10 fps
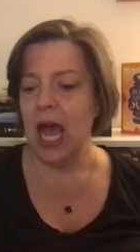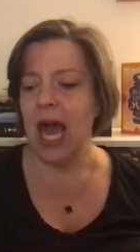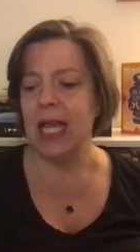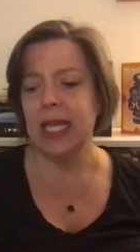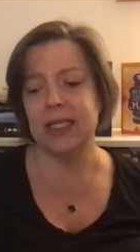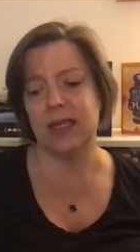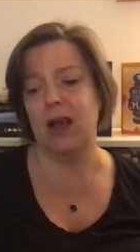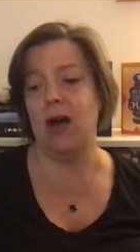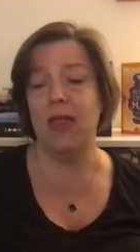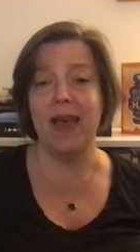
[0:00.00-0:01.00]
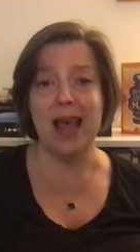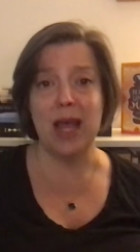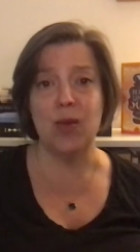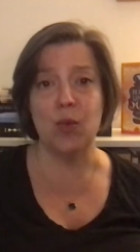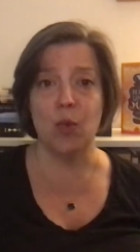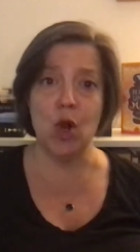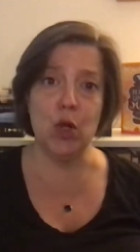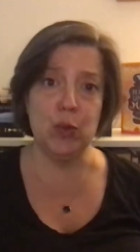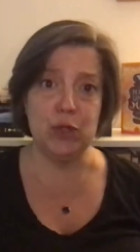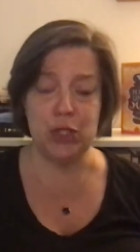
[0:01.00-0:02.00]
I like to call that
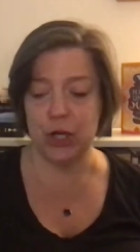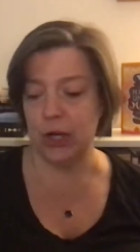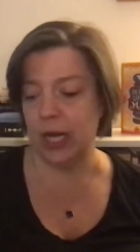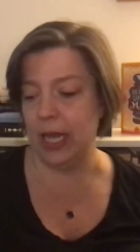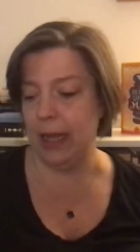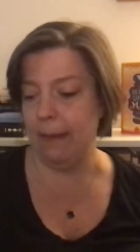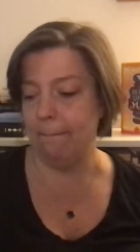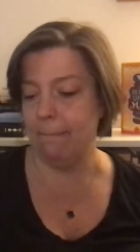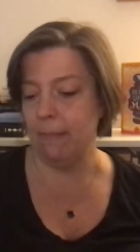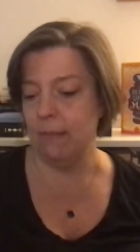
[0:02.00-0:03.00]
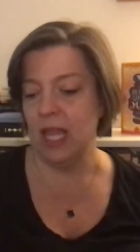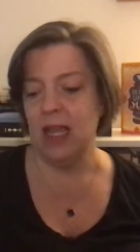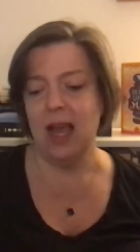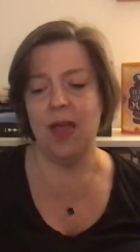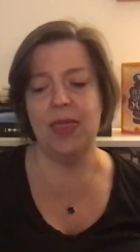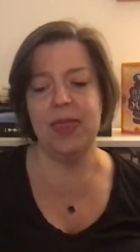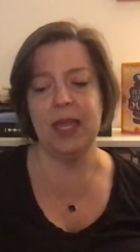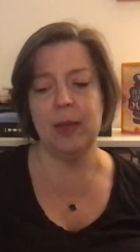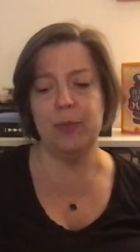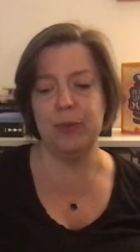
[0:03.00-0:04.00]
road jerky. A
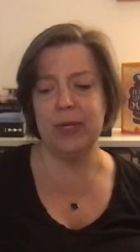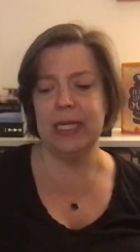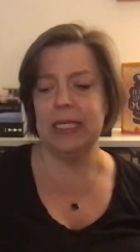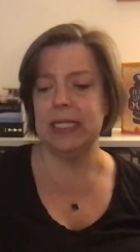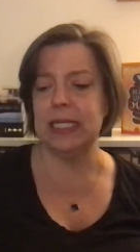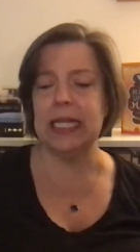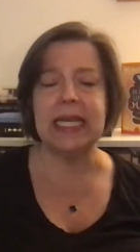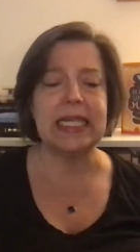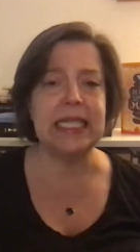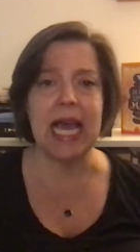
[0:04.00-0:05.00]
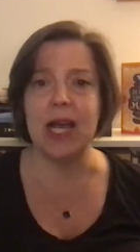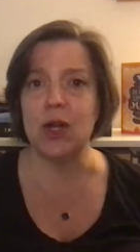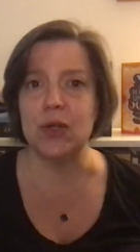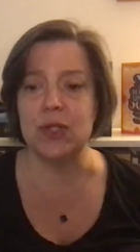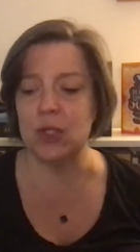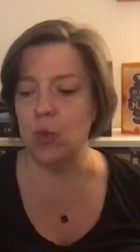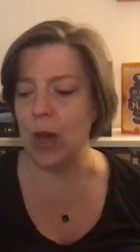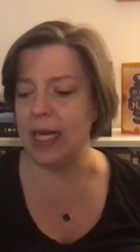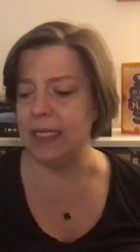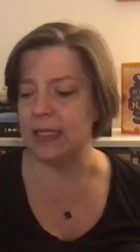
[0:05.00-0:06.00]
thick breeze licked at her
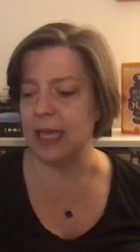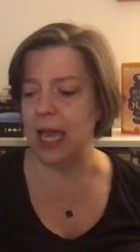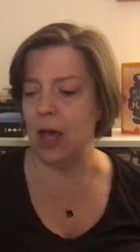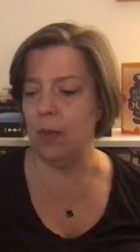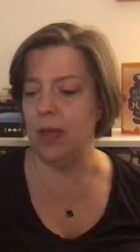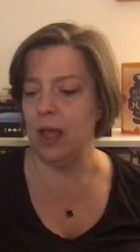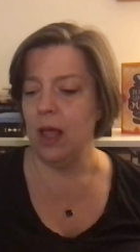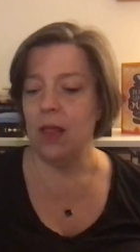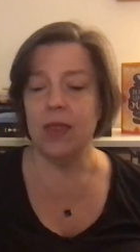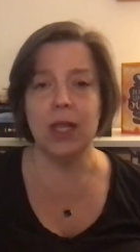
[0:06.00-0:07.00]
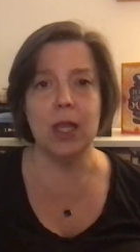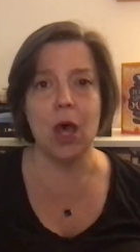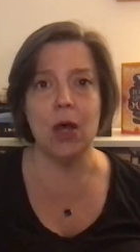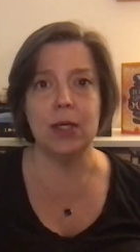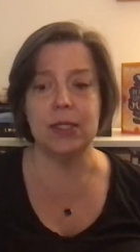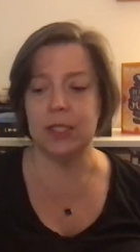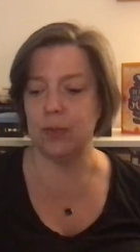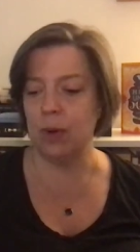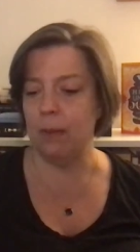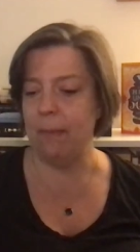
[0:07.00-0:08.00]
sweaty scalp. The lawns
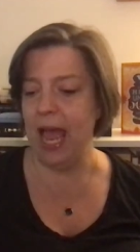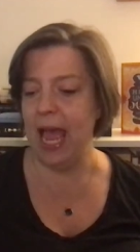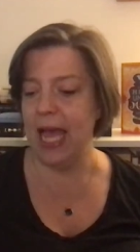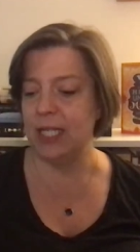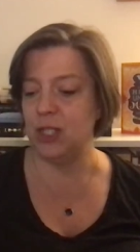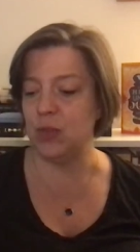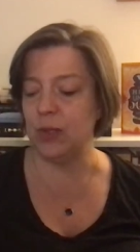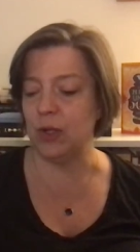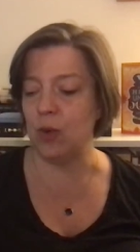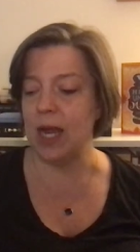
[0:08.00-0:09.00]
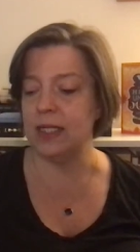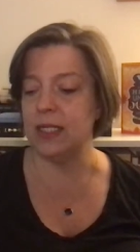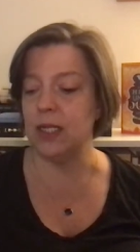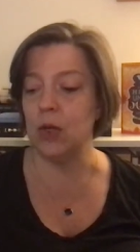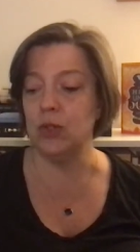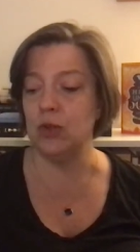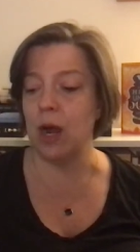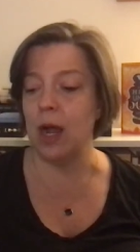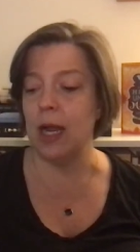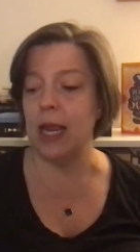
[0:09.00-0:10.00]
were patched with grass so
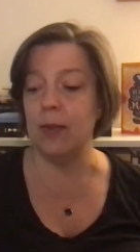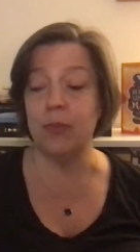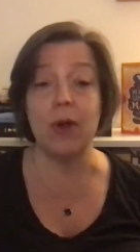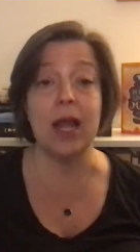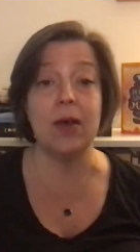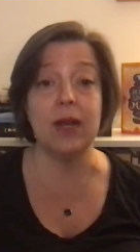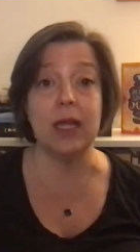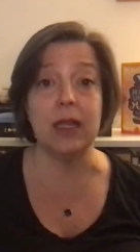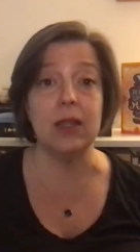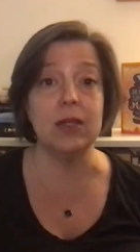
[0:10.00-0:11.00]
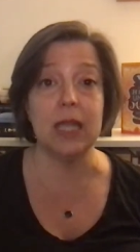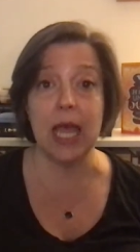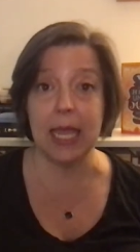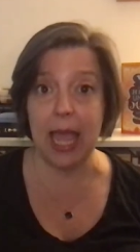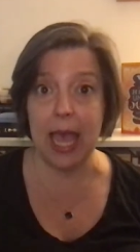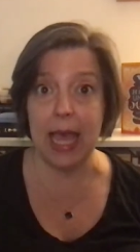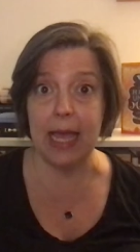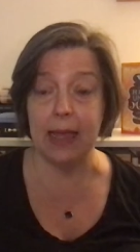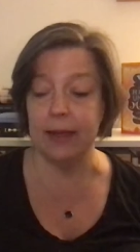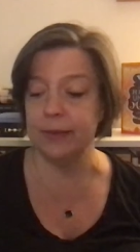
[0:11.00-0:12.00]
dry and brown it looked like
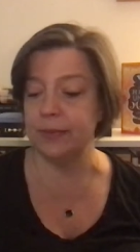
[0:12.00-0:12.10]
hay.